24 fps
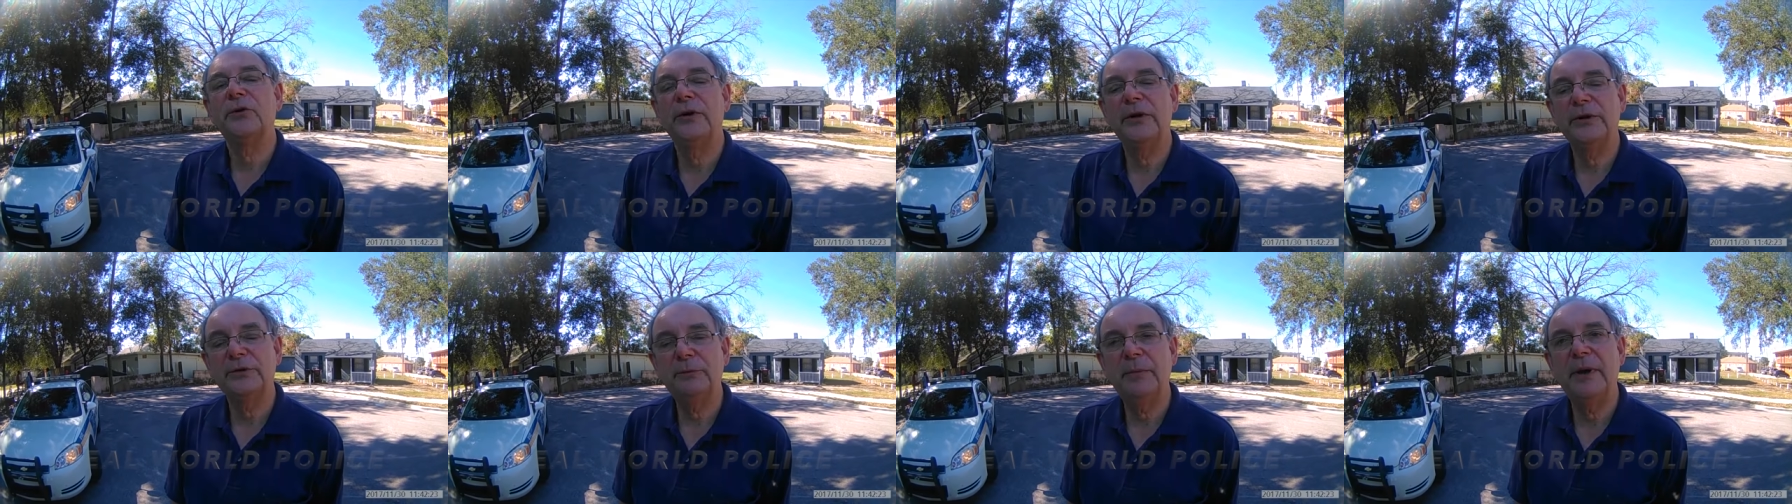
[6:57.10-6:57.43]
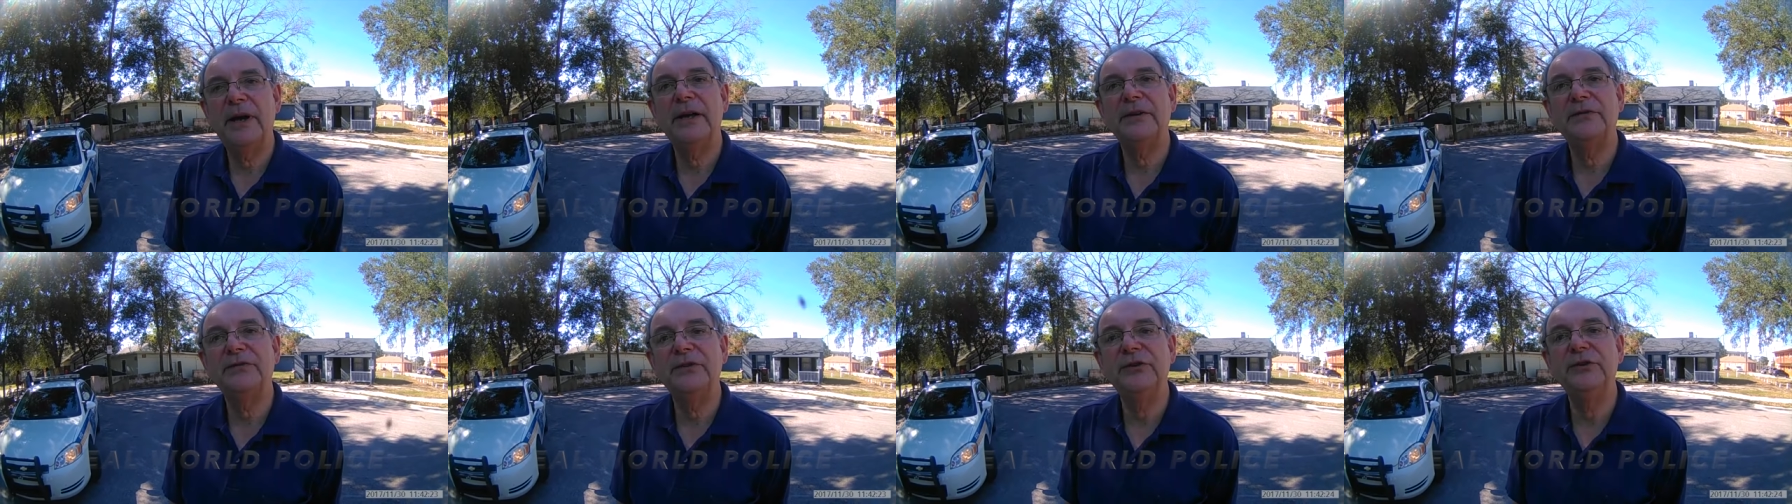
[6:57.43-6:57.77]

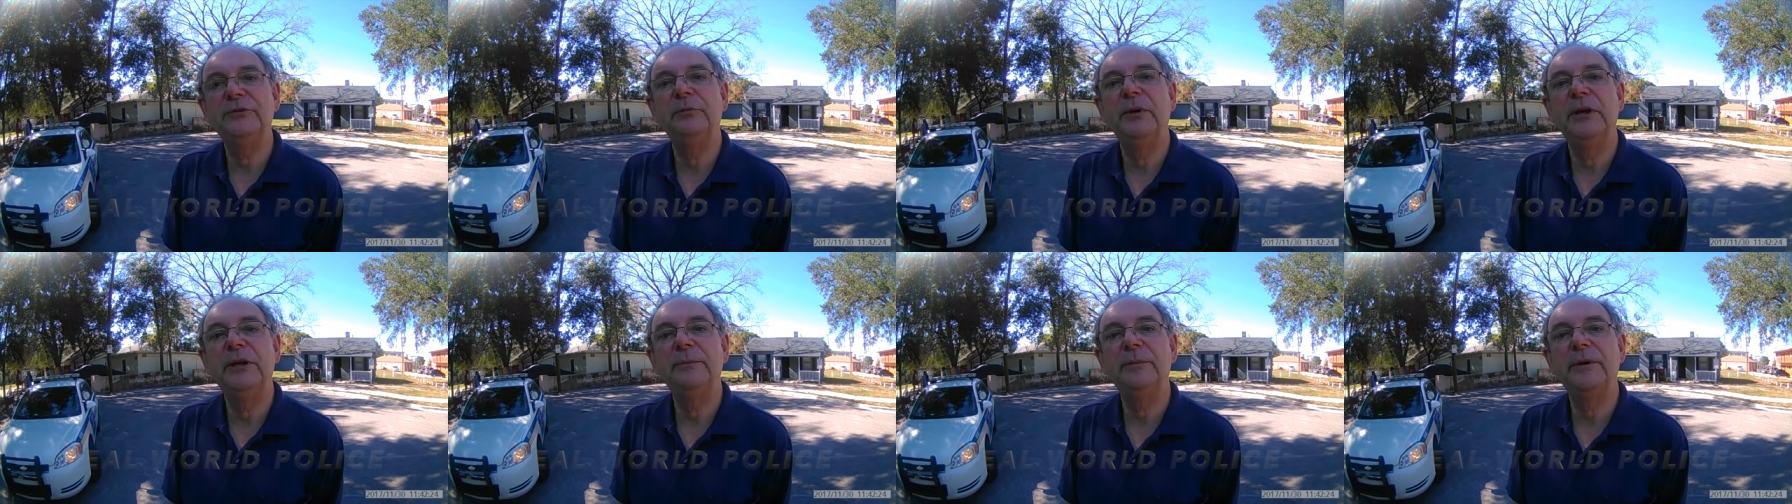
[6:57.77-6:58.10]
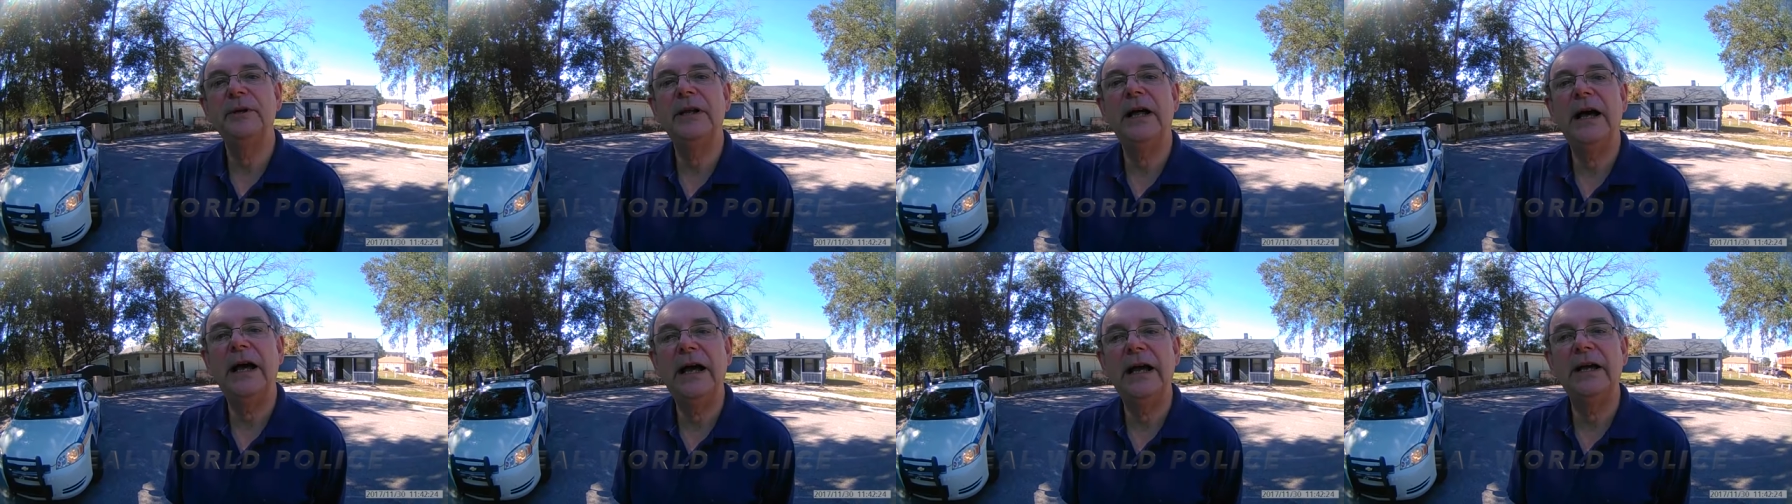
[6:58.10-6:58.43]
trespass these
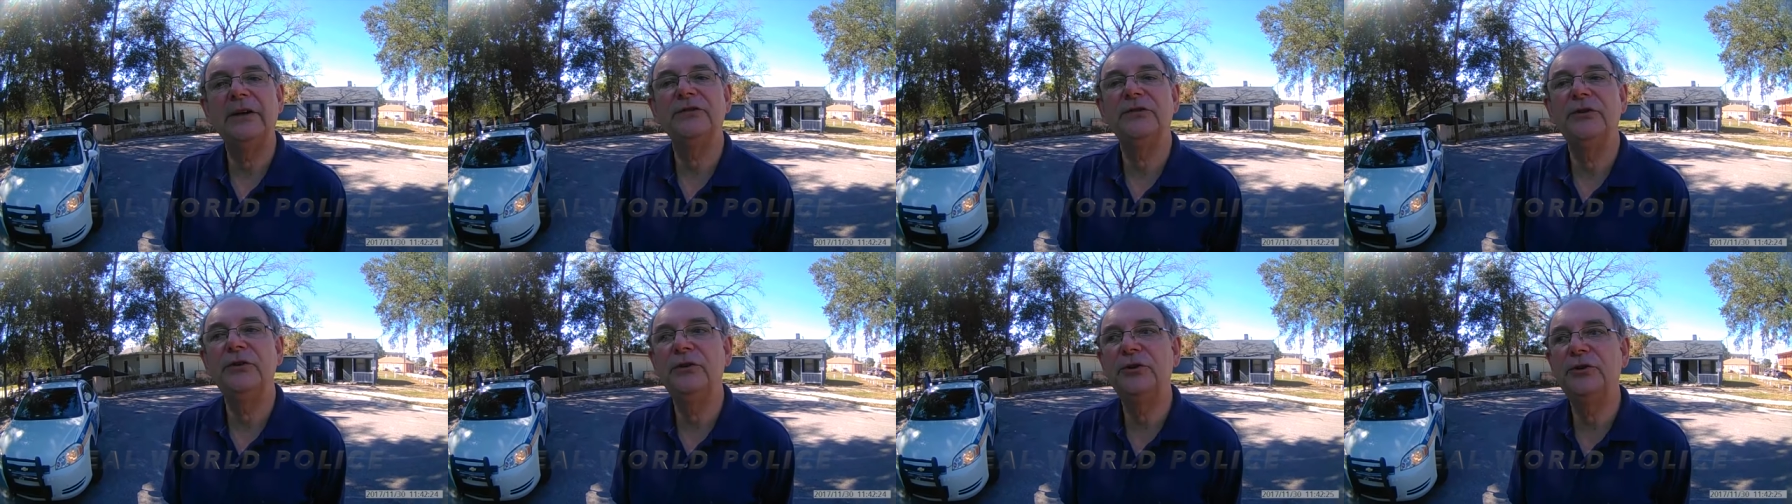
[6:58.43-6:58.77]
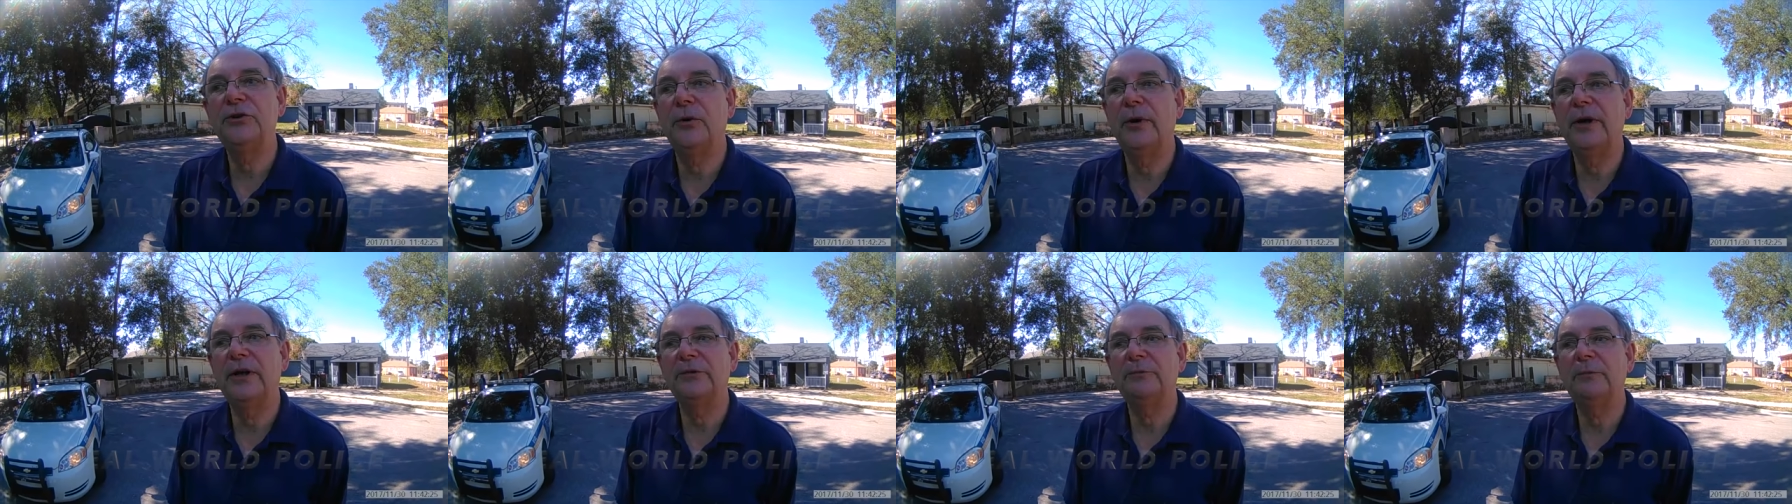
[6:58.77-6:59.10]
people. I asked
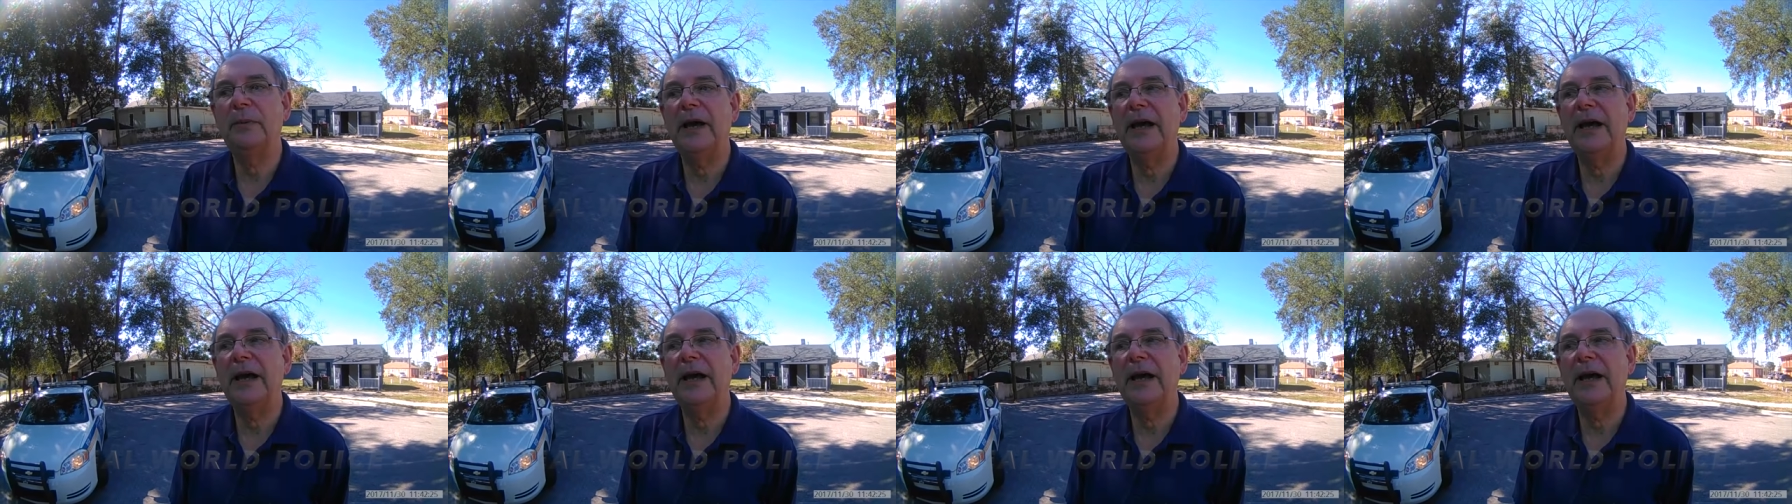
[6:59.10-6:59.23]
from where?